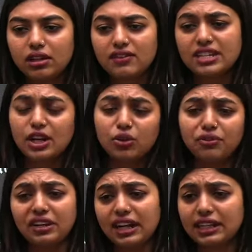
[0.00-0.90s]
As I don't
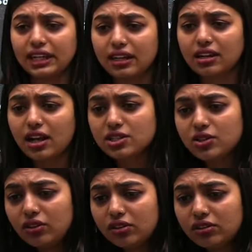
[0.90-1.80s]
feel like taking class,
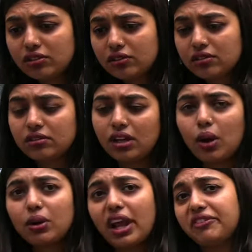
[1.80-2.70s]
no?
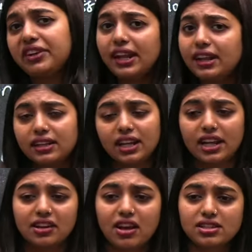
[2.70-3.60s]
How will I feel like
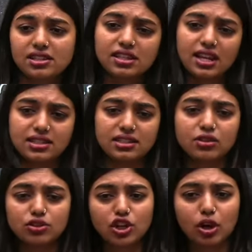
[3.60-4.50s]
taking class? Yes,
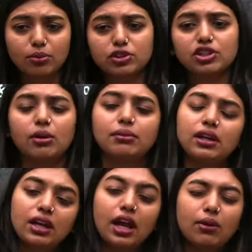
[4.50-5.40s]
good job, good job.
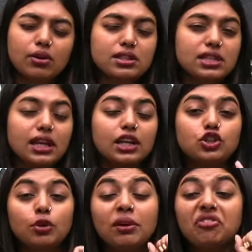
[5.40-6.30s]
I want to see, it
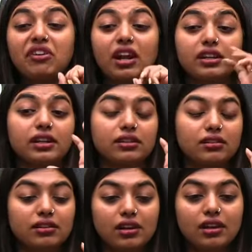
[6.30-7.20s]
should be flooded.
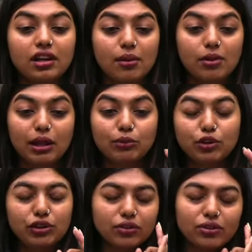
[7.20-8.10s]
Come on, I'm
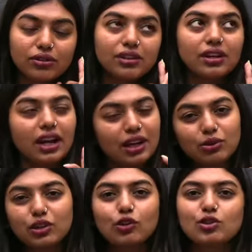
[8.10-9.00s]
going to, I don't
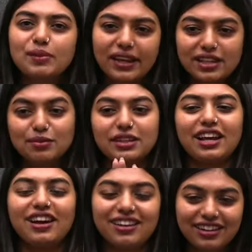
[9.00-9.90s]
want to close my eyes, but
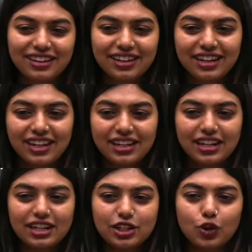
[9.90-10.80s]
yeah,
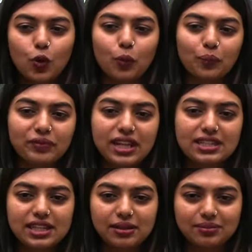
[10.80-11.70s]
let it go. Let's
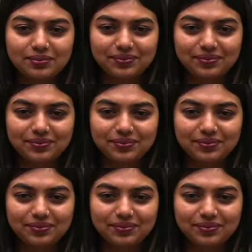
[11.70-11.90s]
see.